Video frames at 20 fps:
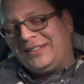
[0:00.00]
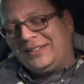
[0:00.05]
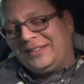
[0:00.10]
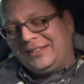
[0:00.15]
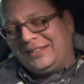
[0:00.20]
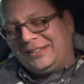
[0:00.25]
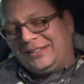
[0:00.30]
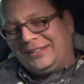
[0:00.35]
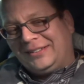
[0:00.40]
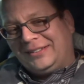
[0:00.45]

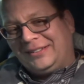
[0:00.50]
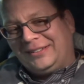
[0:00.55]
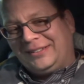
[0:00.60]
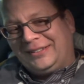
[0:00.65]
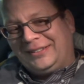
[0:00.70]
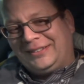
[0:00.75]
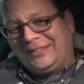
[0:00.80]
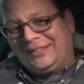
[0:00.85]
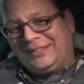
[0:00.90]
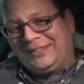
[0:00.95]

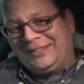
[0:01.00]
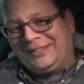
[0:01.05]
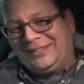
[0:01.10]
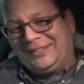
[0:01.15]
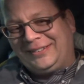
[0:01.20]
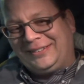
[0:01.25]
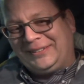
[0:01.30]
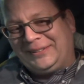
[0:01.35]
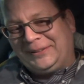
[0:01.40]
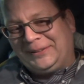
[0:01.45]

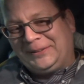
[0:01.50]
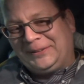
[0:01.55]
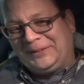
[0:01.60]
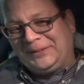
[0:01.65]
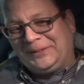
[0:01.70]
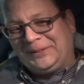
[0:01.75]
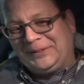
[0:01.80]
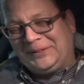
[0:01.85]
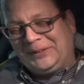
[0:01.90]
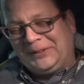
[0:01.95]

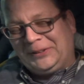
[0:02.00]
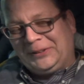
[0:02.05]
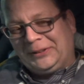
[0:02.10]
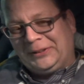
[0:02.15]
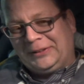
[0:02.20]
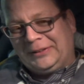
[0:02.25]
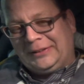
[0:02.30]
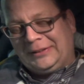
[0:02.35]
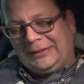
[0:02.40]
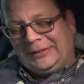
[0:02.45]

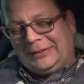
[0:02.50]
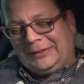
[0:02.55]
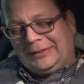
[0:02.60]
This person isn't speaking.